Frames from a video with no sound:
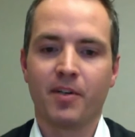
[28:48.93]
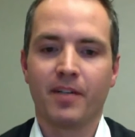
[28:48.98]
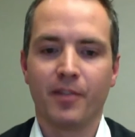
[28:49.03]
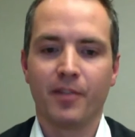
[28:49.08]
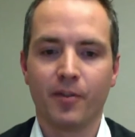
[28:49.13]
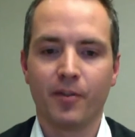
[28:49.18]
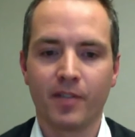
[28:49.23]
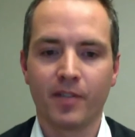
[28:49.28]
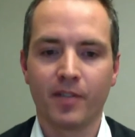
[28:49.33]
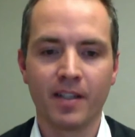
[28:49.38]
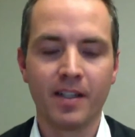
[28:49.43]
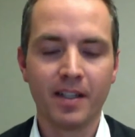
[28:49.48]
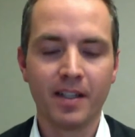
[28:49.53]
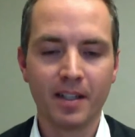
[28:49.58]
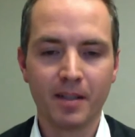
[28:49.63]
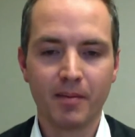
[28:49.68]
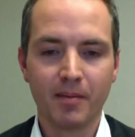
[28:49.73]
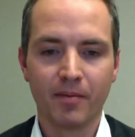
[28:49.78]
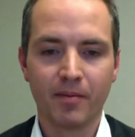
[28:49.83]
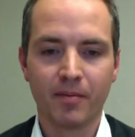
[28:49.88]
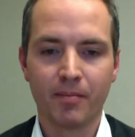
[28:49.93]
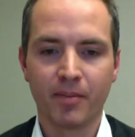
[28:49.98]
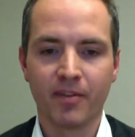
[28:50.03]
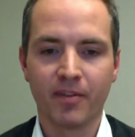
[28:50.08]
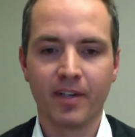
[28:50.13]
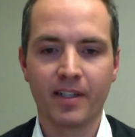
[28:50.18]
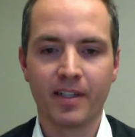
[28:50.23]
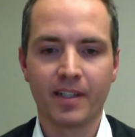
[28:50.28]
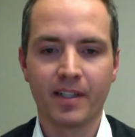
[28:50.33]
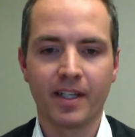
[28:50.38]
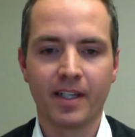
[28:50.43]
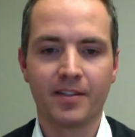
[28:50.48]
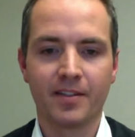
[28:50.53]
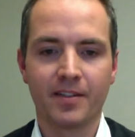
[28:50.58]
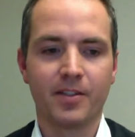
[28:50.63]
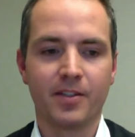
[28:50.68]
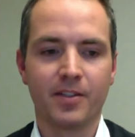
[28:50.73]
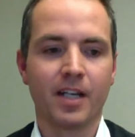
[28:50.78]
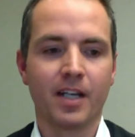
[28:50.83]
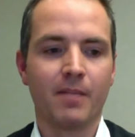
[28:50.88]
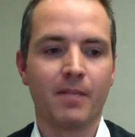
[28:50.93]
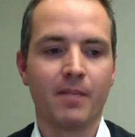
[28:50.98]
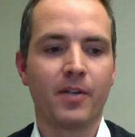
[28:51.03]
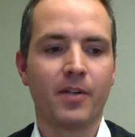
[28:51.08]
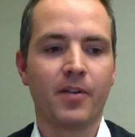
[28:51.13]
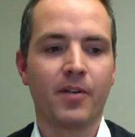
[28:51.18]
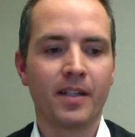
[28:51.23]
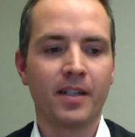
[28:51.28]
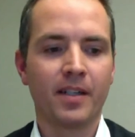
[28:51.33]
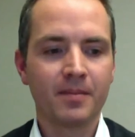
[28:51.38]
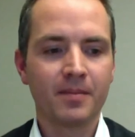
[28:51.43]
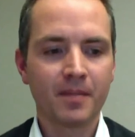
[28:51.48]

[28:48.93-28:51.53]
If you want to provide an answer to, that'd be great.